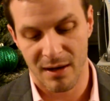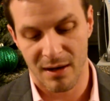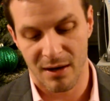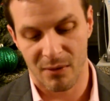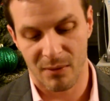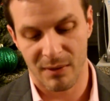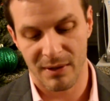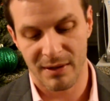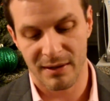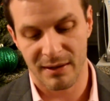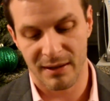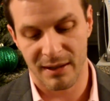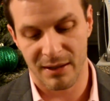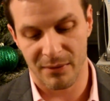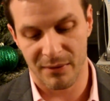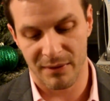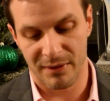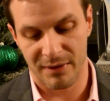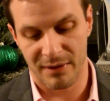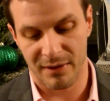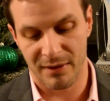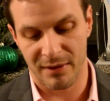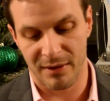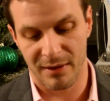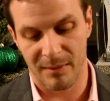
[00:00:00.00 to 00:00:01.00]
Originally, it
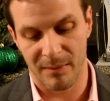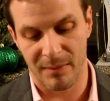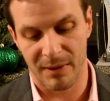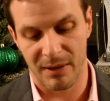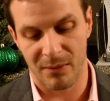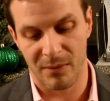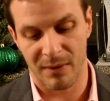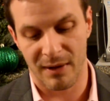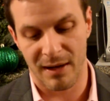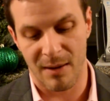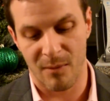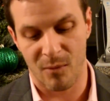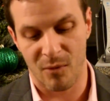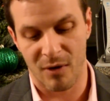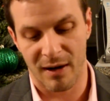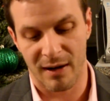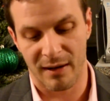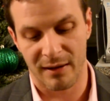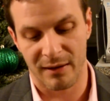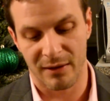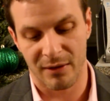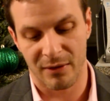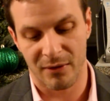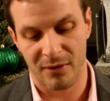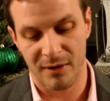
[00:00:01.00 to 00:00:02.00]
was just going to be what I'm
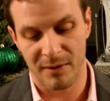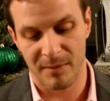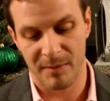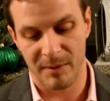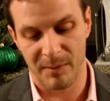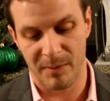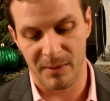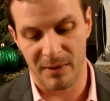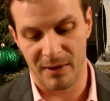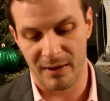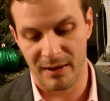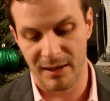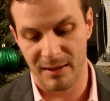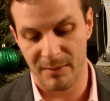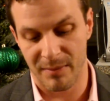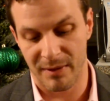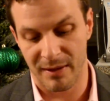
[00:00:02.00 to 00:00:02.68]
wearing to the Christmas party,